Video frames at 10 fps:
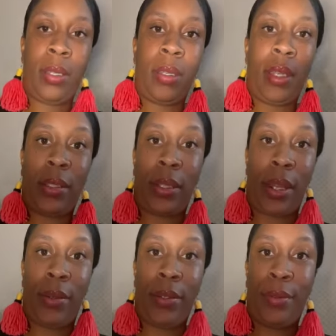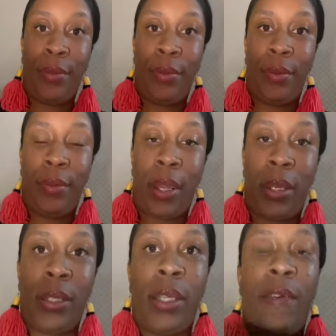Guess that'll do. That'll
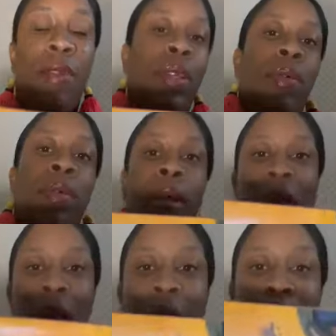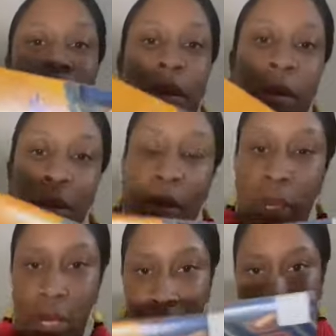just have to do. You're also going
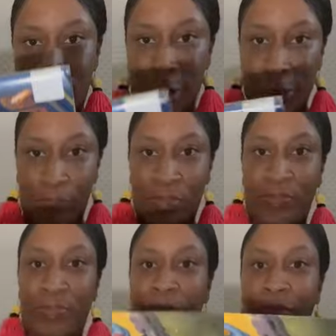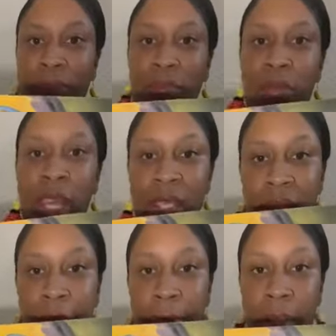to need
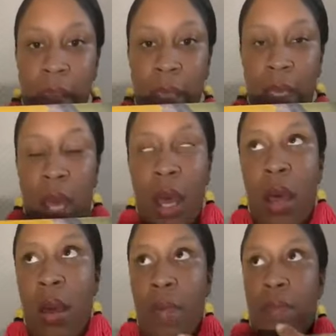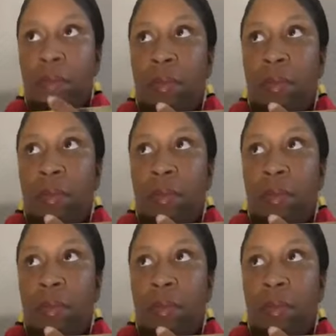something to